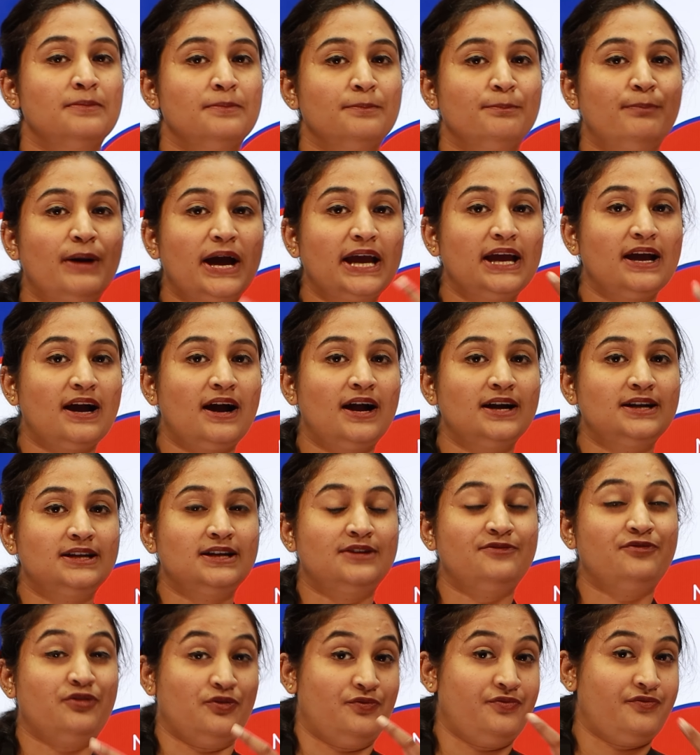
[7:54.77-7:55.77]
By
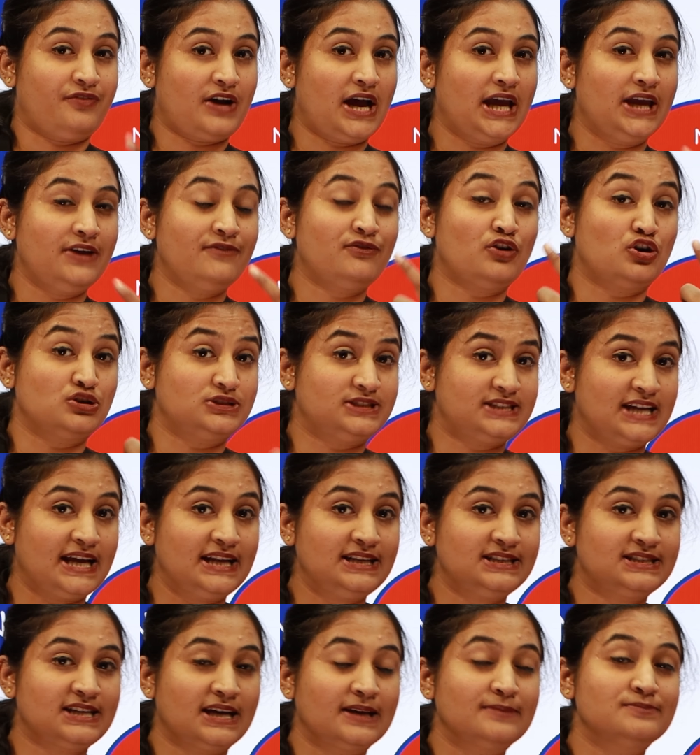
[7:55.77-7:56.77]
heart it for 5 or
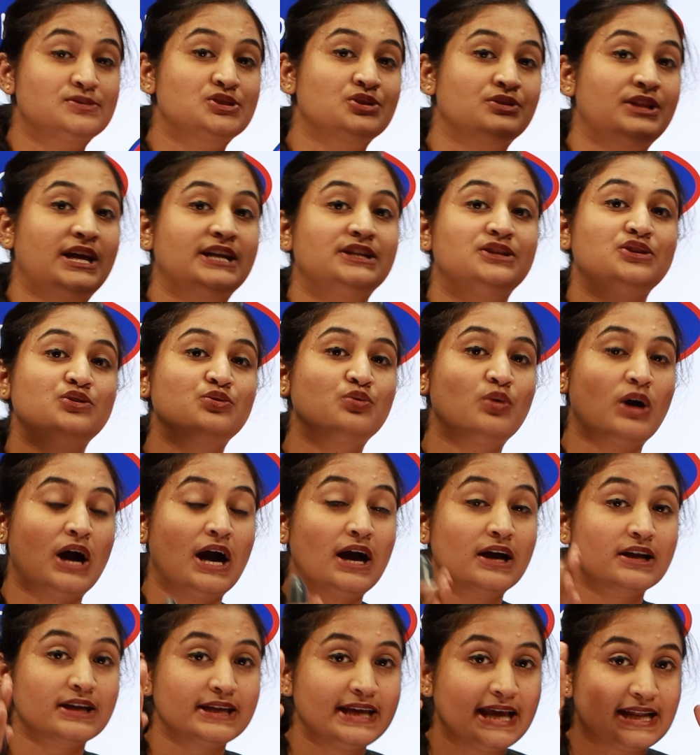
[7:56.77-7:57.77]
10 times so that you
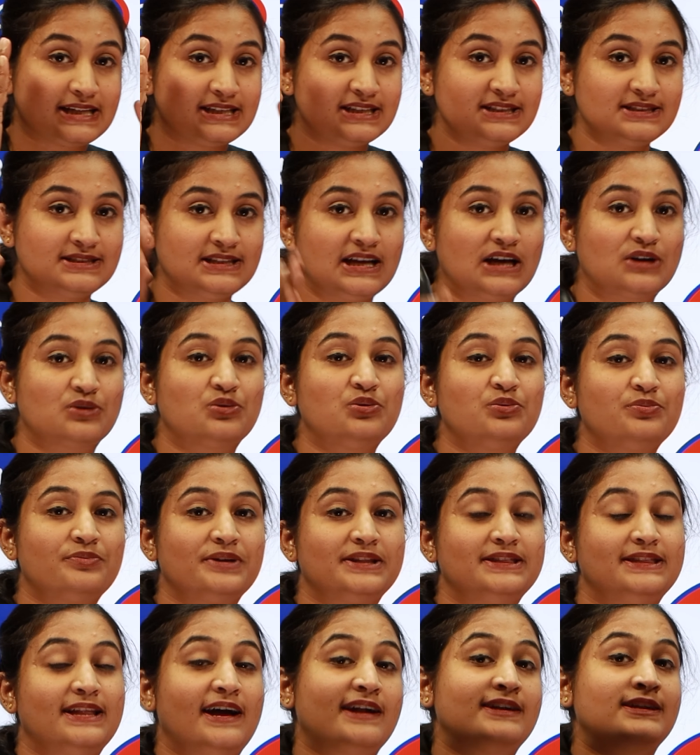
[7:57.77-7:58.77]
are getting thorough
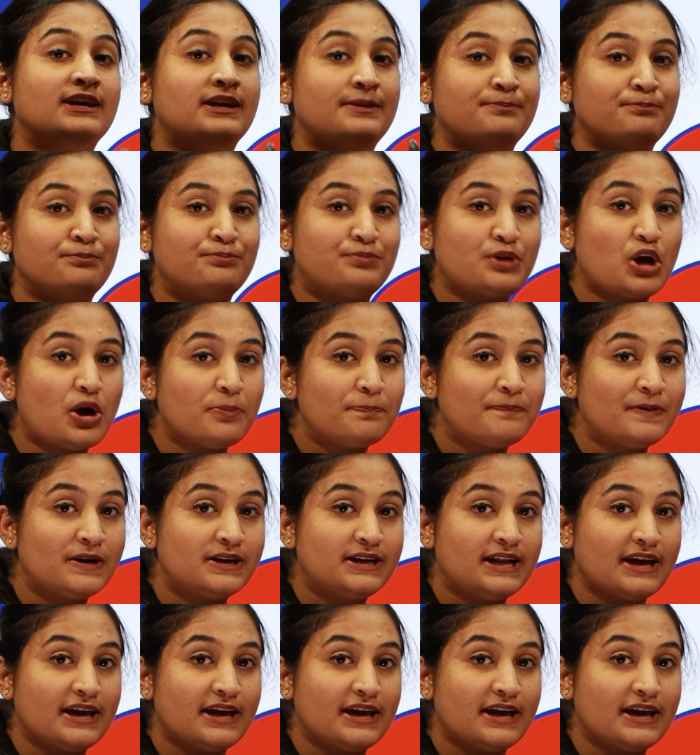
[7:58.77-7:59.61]
with that proper